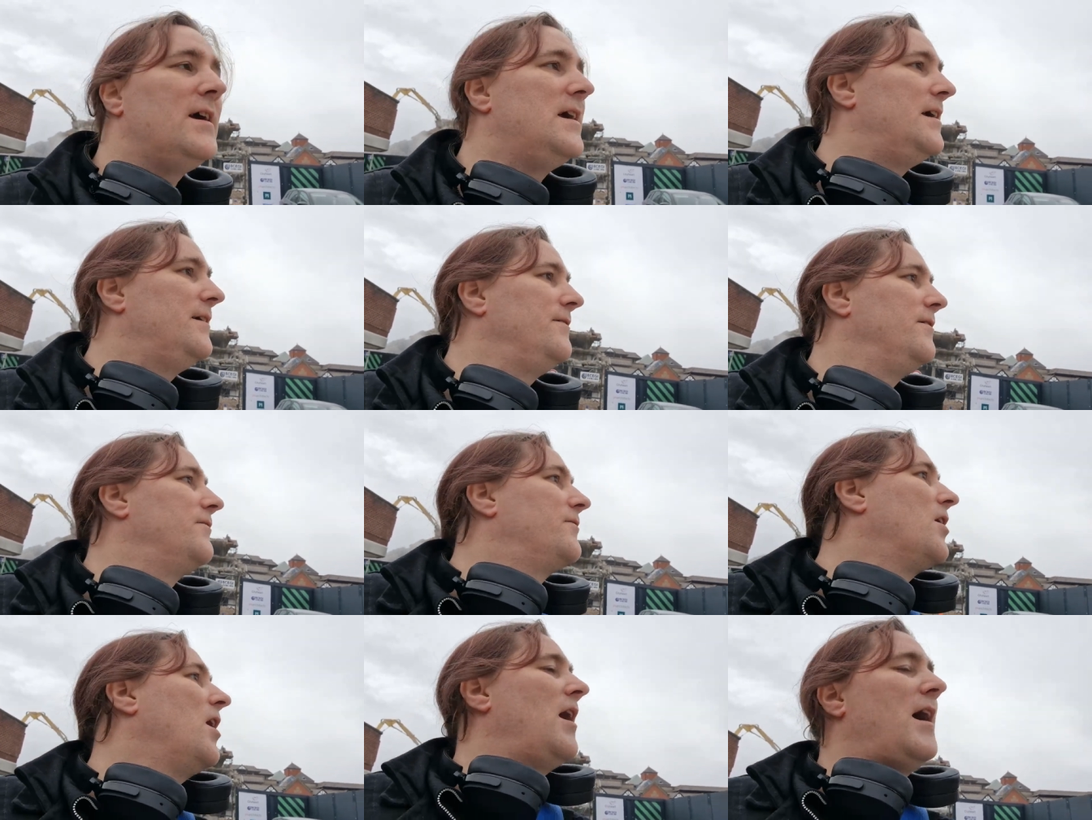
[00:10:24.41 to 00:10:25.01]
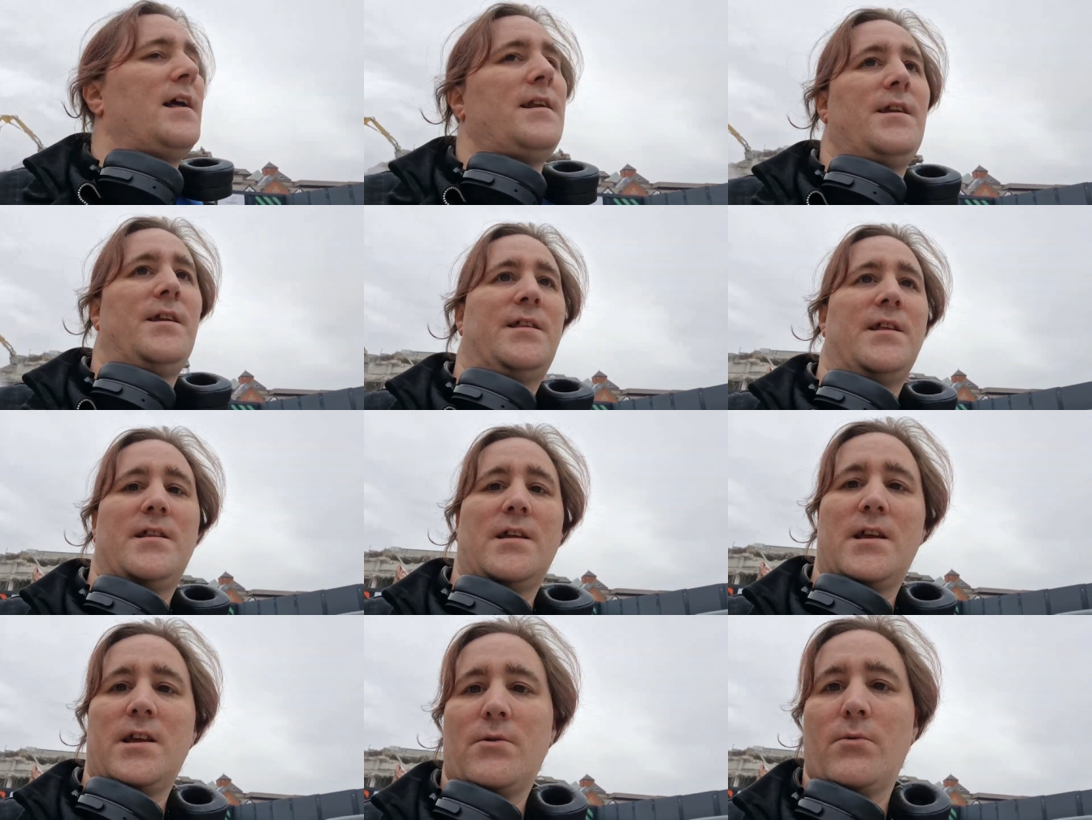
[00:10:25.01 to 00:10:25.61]
If you've got
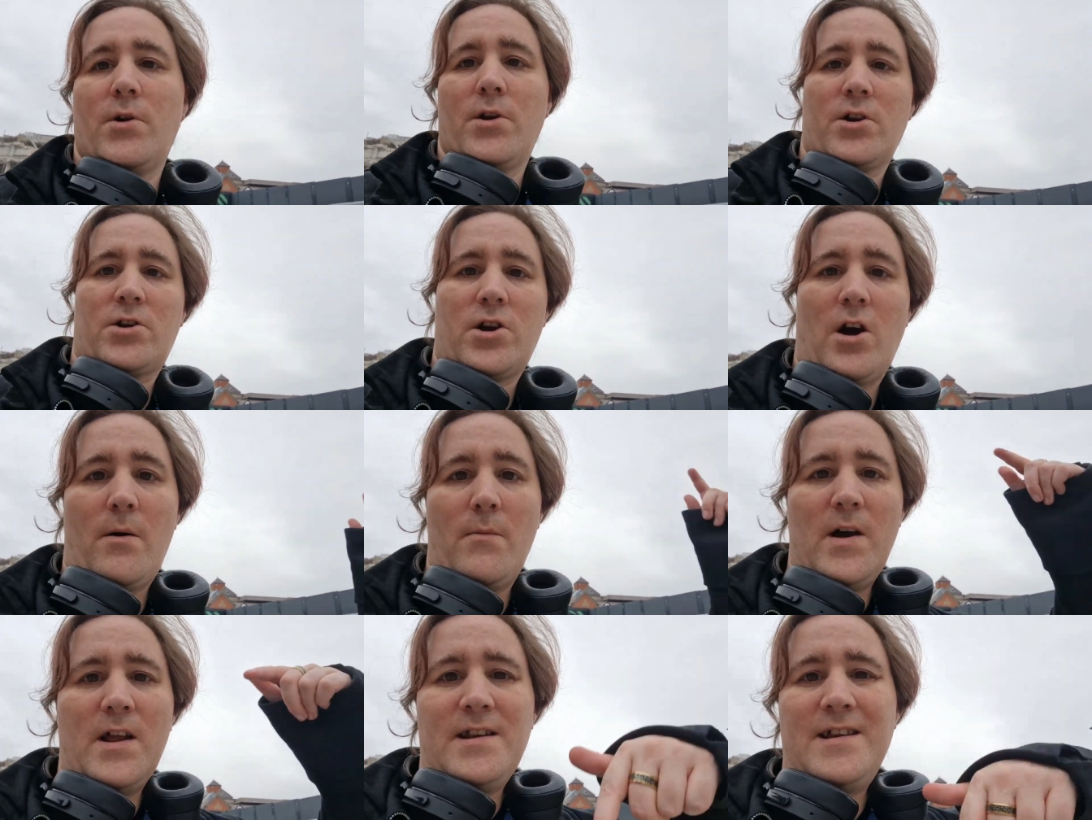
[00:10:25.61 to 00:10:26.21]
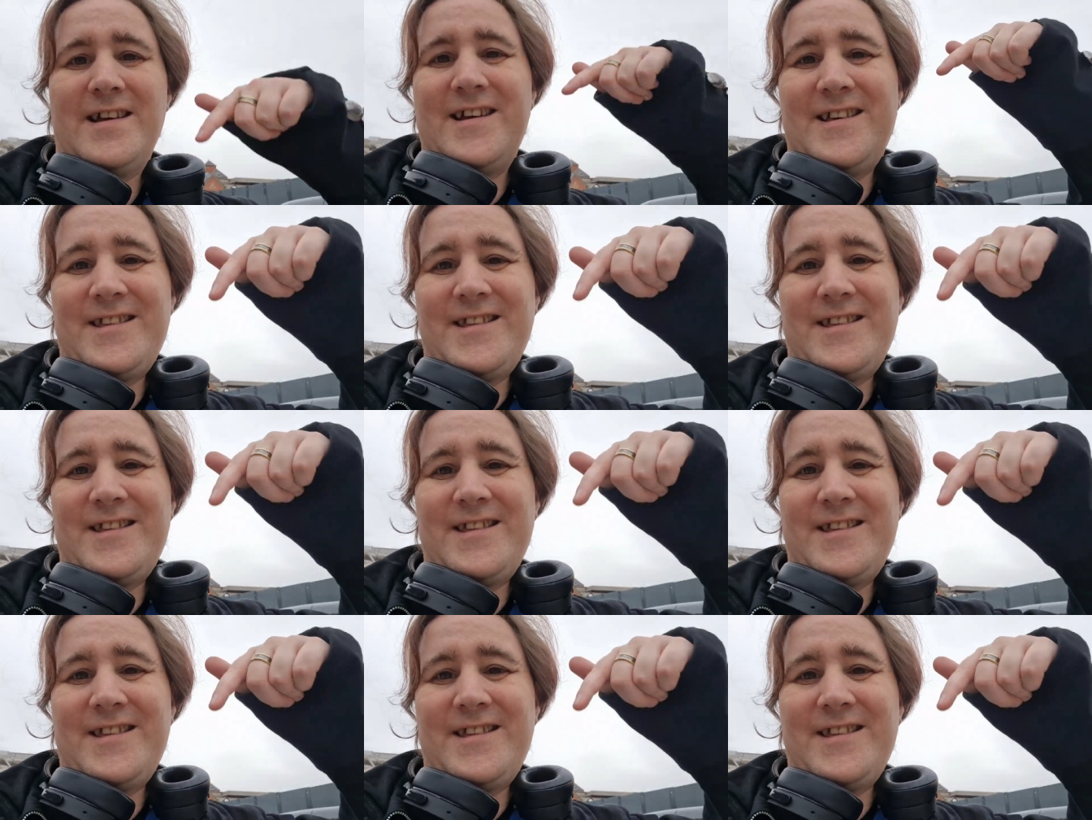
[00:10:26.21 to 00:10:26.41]
anything that you want to comment,